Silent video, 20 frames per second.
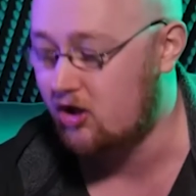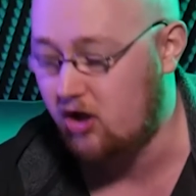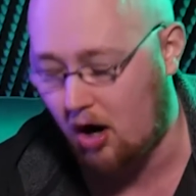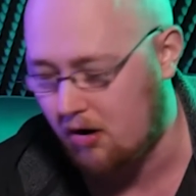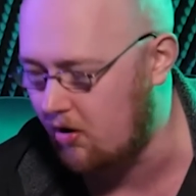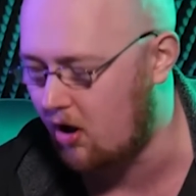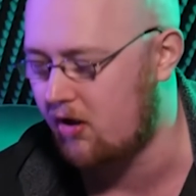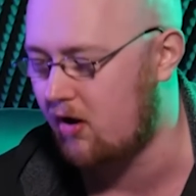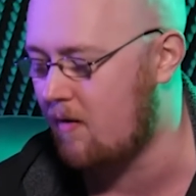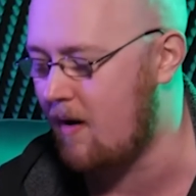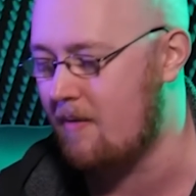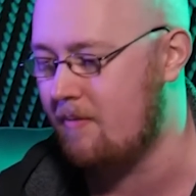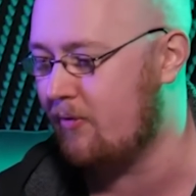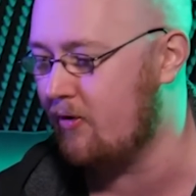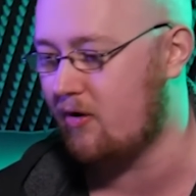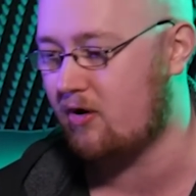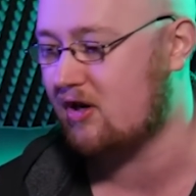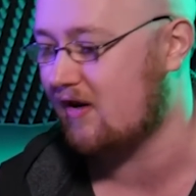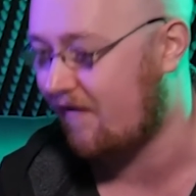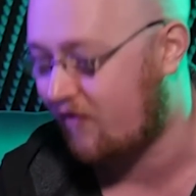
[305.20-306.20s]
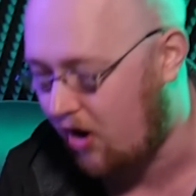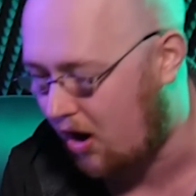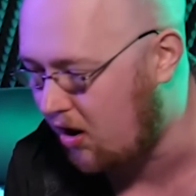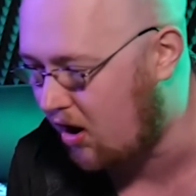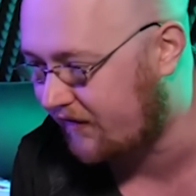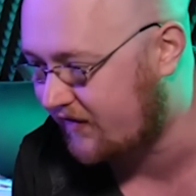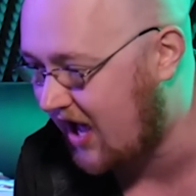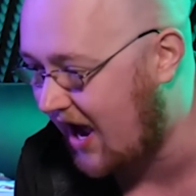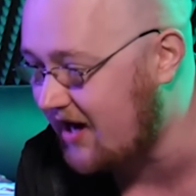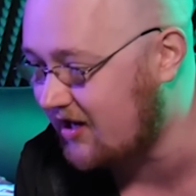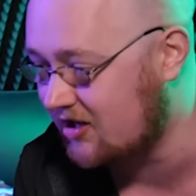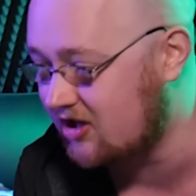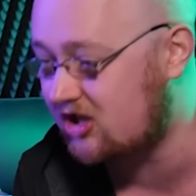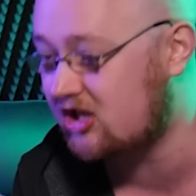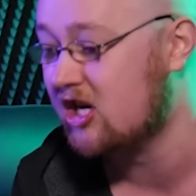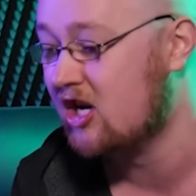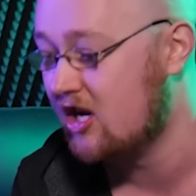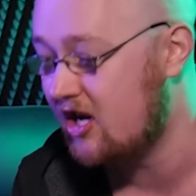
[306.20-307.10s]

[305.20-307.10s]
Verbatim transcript: Don't know the rhythm because I've gone off cadence.